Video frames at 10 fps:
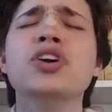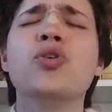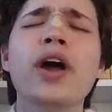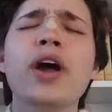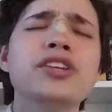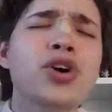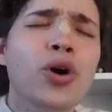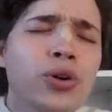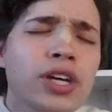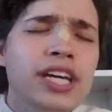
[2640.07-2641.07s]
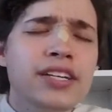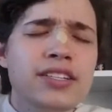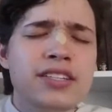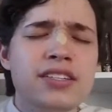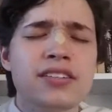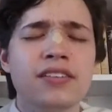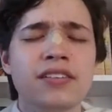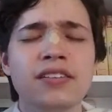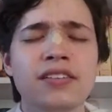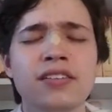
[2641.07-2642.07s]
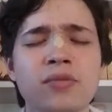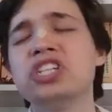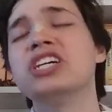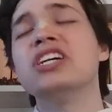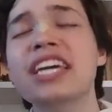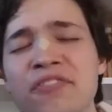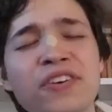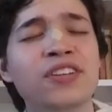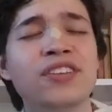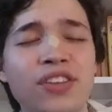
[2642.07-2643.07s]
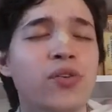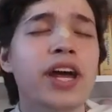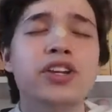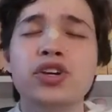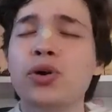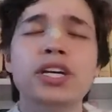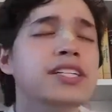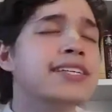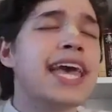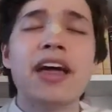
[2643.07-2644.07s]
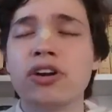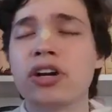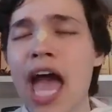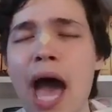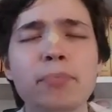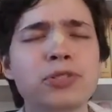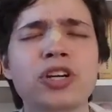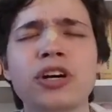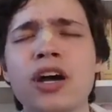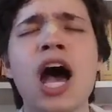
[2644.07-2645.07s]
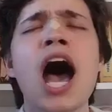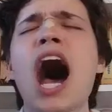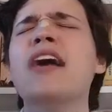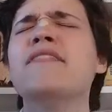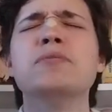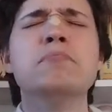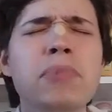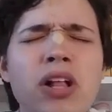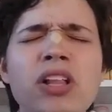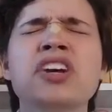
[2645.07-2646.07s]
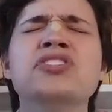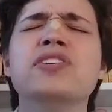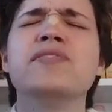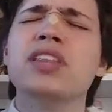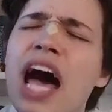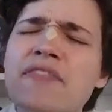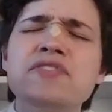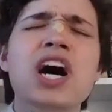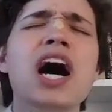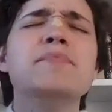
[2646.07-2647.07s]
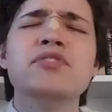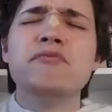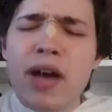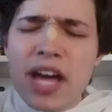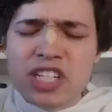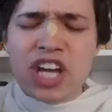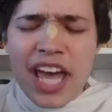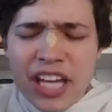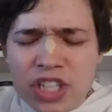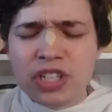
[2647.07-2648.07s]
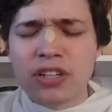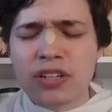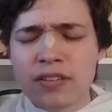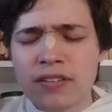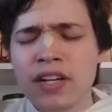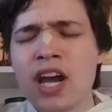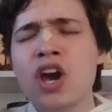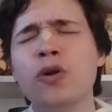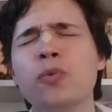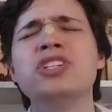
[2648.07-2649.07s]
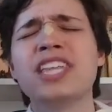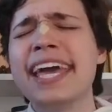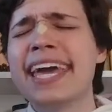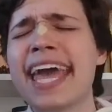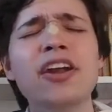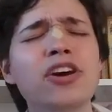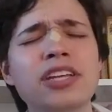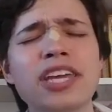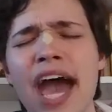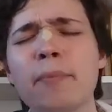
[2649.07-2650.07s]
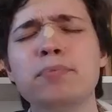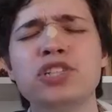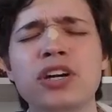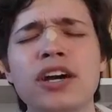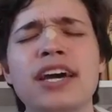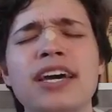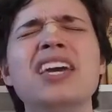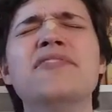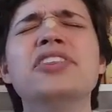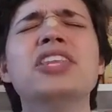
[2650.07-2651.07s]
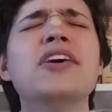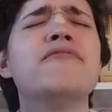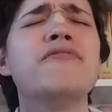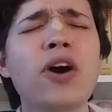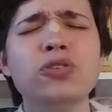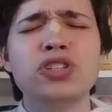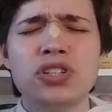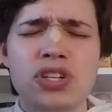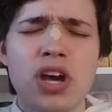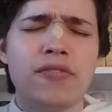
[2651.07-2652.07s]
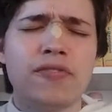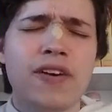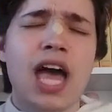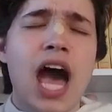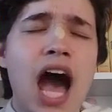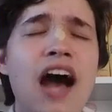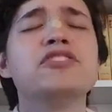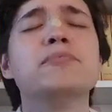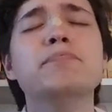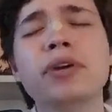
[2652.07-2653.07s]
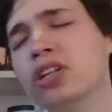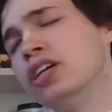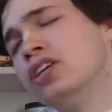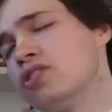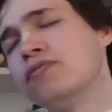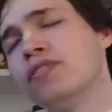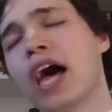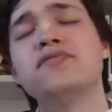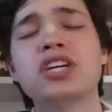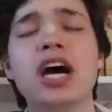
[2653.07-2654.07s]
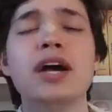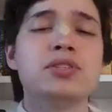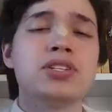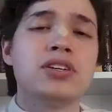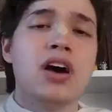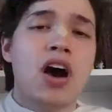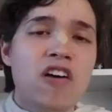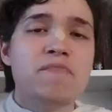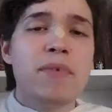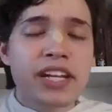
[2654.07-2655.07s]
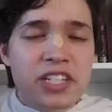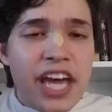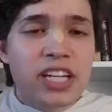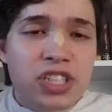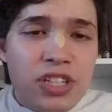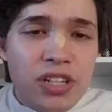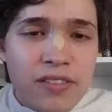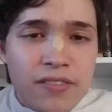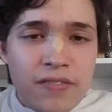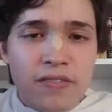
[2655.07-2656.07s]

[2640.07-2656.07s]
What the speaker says: the great yogis, which even the great yogis cannot capture after millions of lifetimes of meditation, which they cannot capture even the effulgence of after millions of lifetimes of meditation.